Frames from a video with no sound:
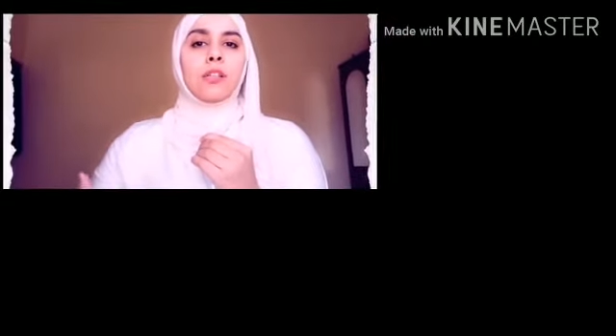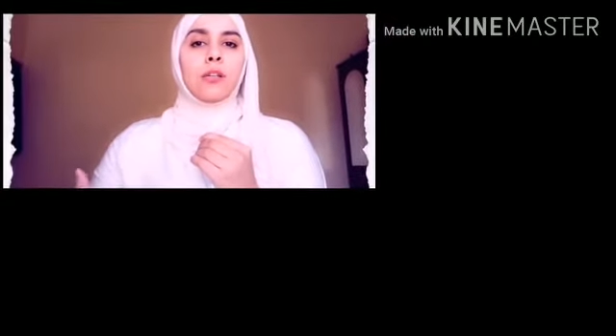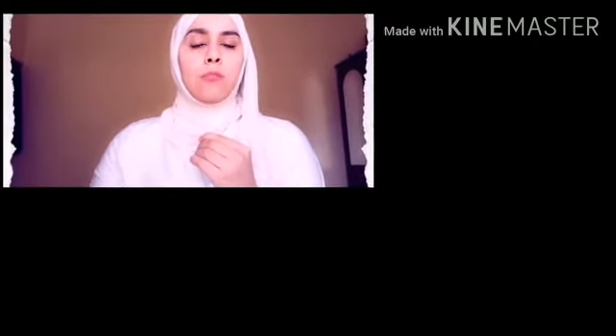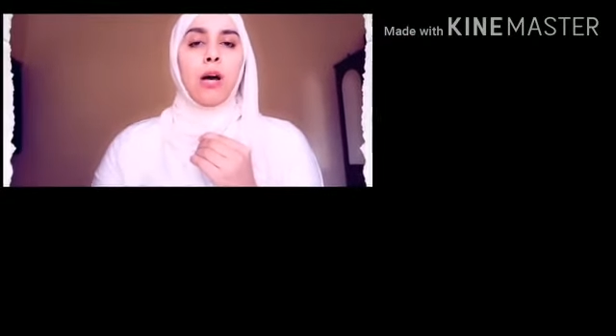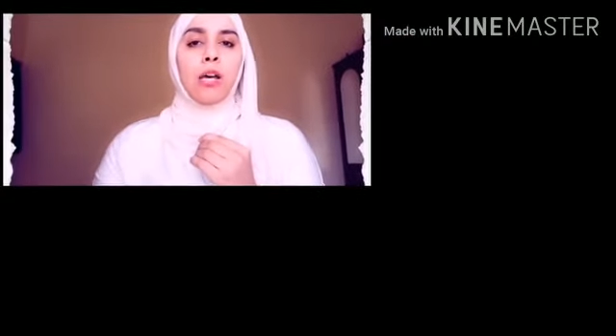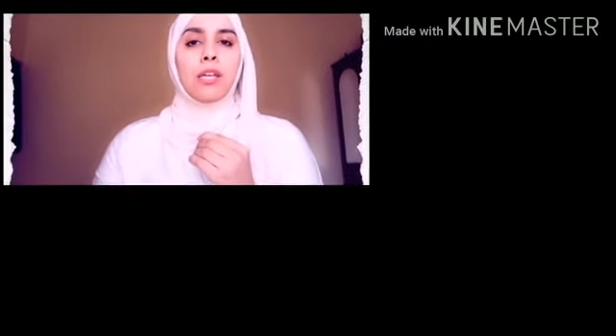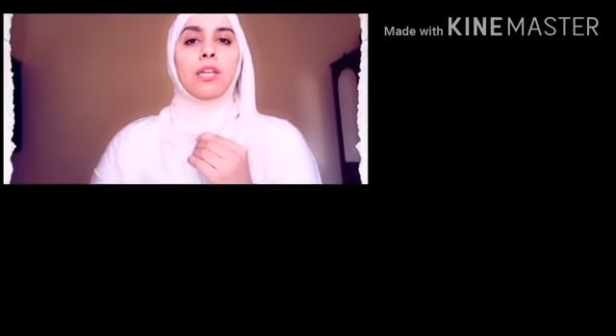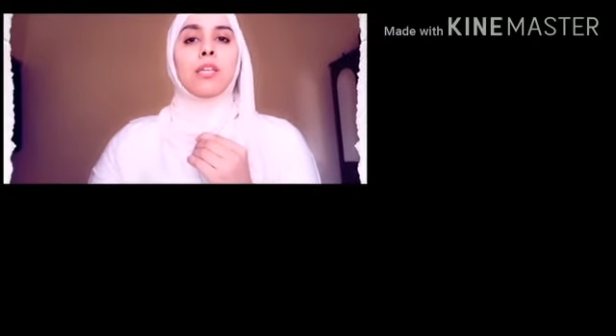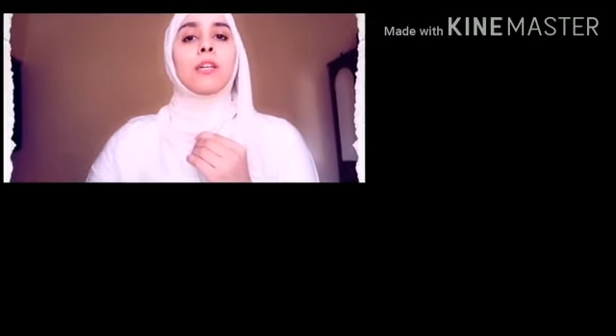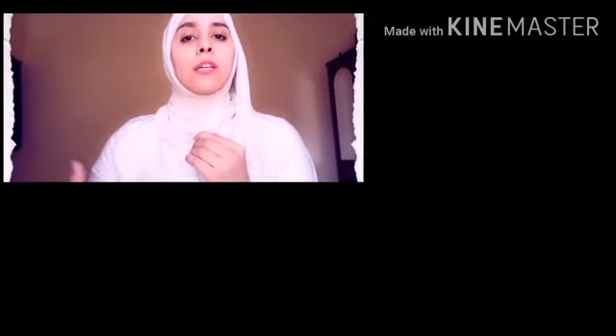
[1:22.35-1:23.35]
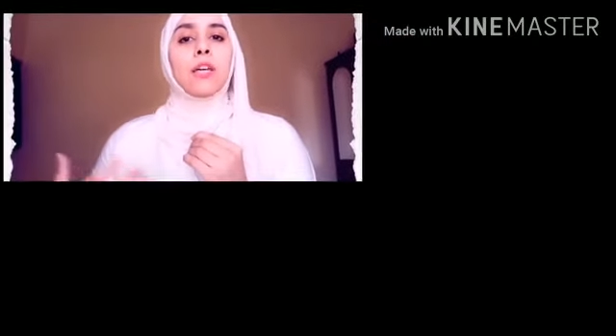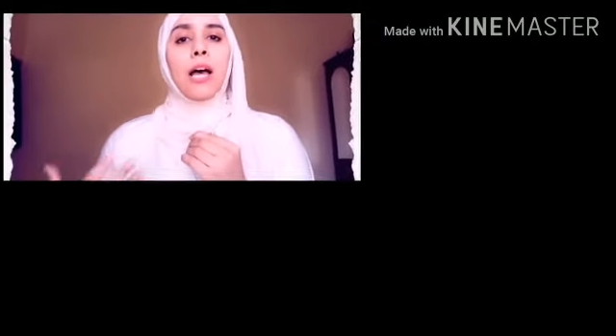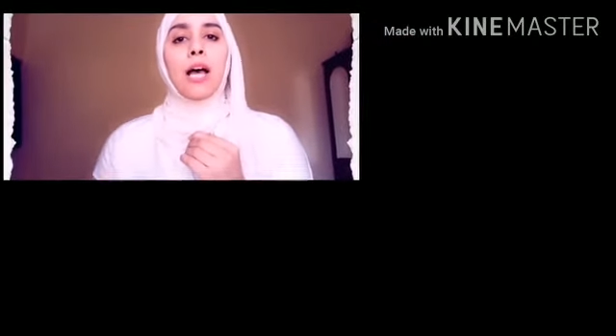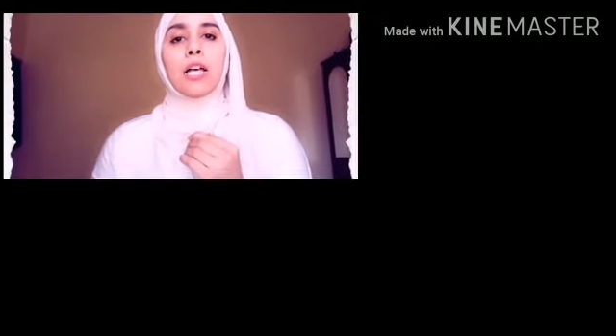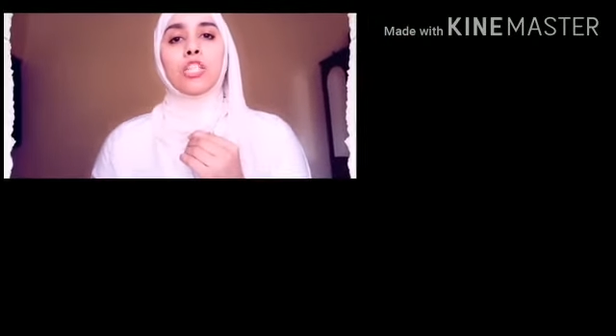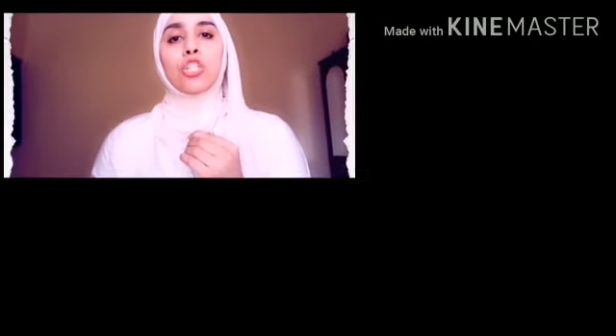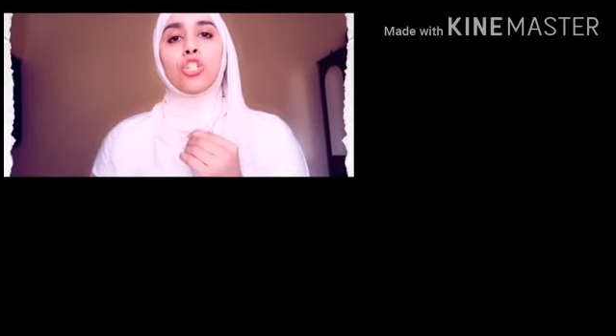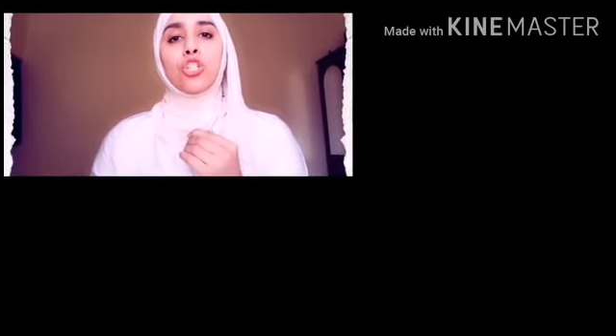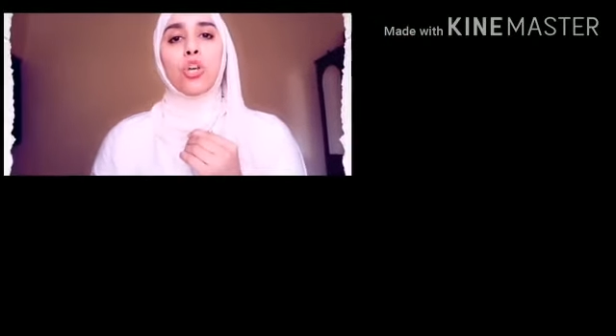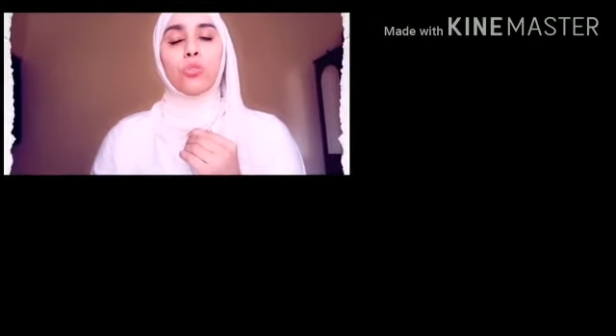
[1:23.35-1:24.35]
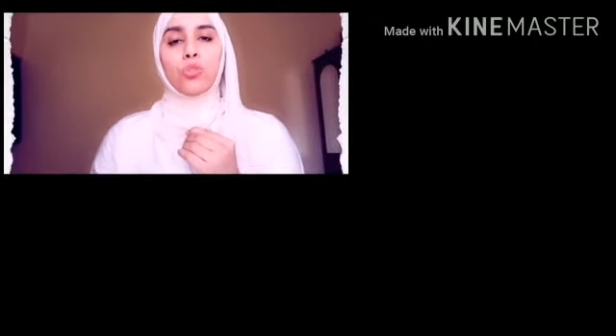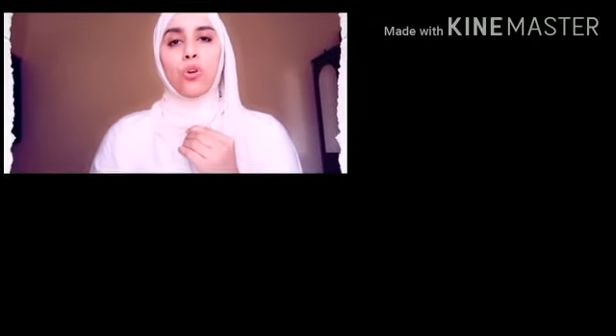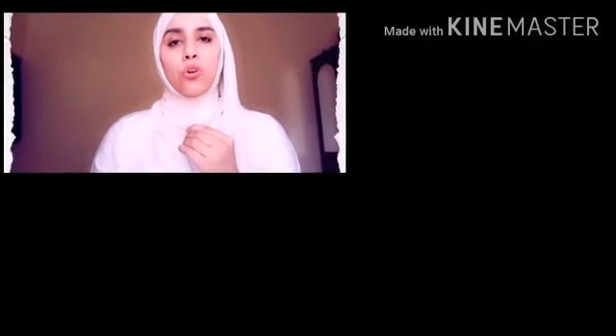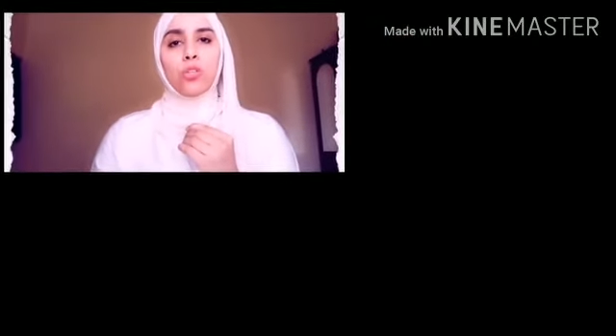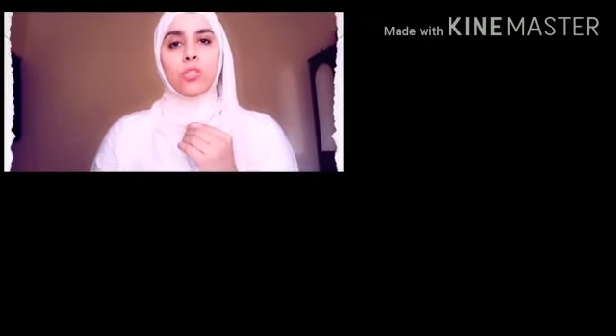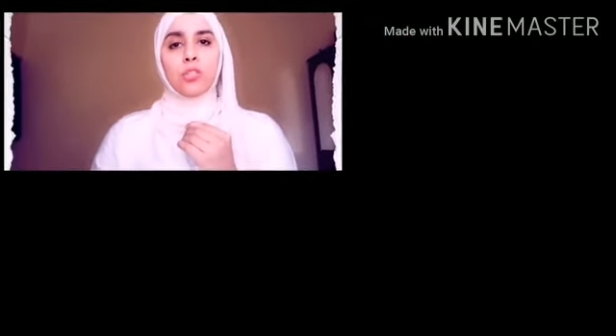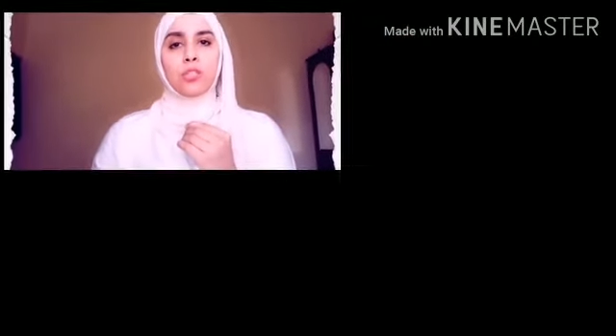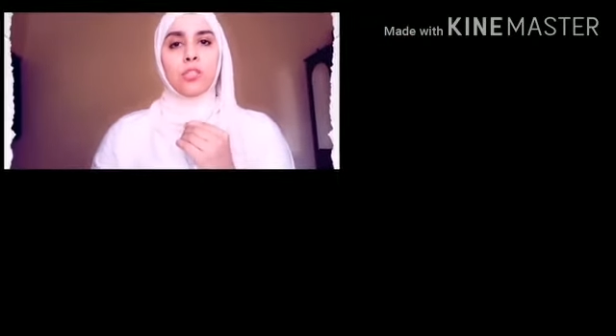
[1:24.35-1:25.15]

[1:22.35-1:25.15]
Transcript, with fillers: Mike has no choices.